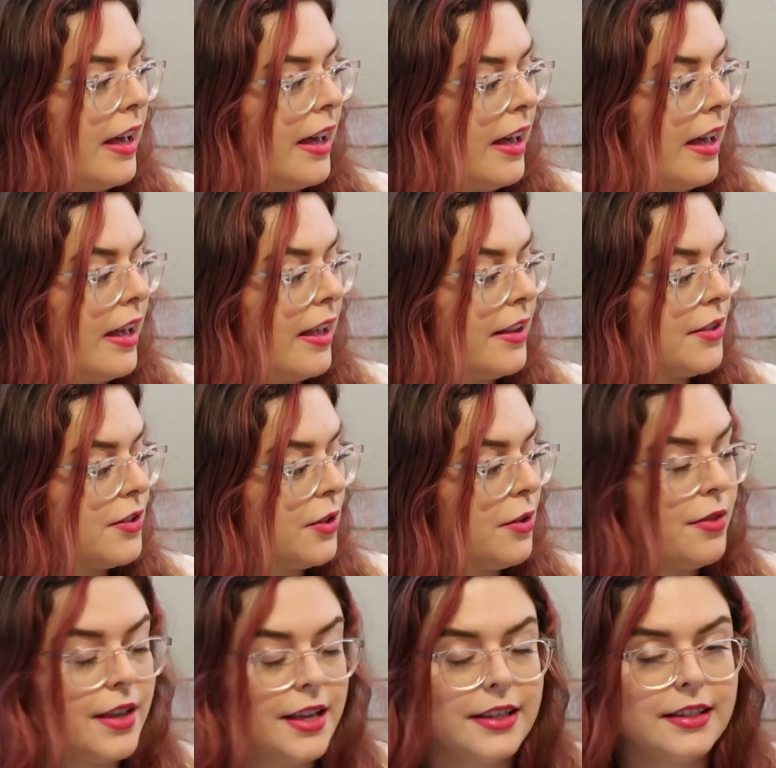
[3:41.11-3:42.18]
Uh,
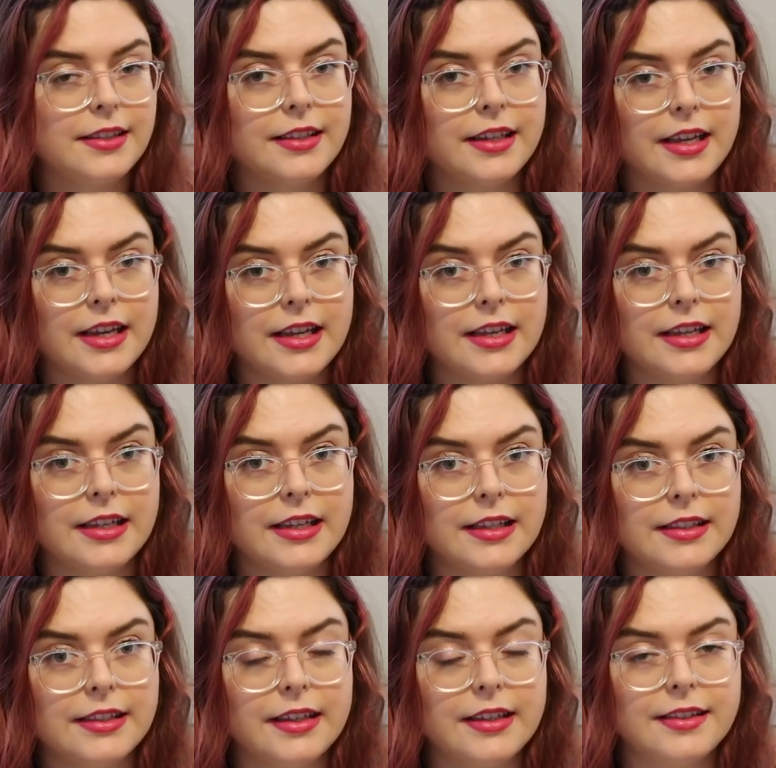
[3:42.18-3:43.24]
so this
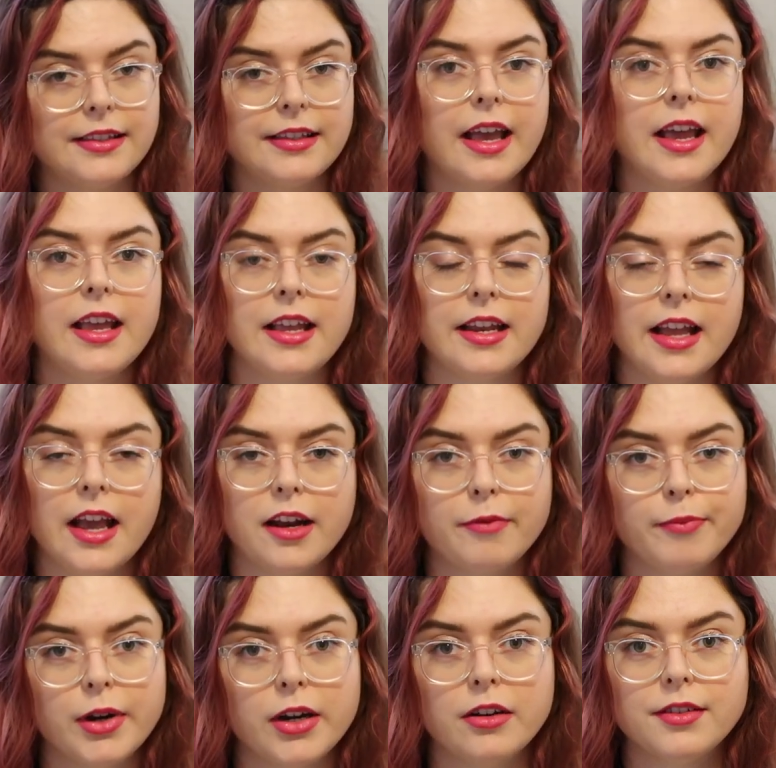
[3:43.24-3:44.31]
is set in
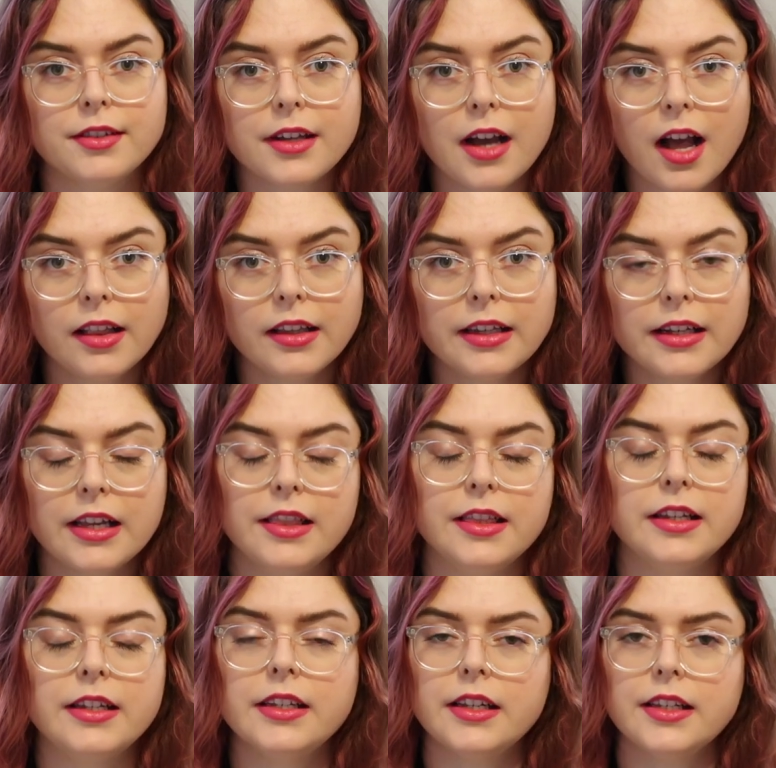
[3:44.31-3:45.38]
Edinburgh, Scotland in
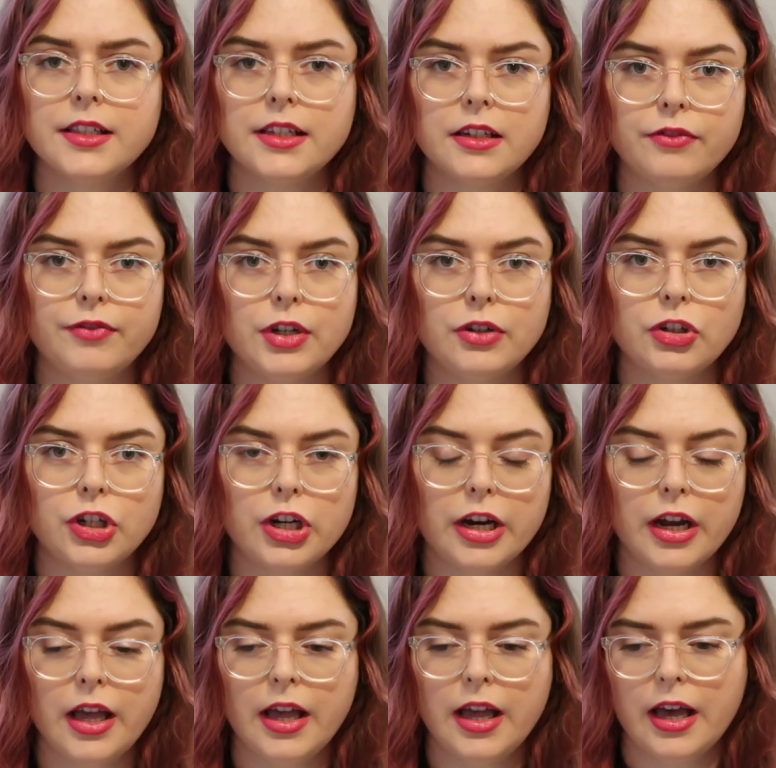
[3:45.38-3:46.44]
the distant future,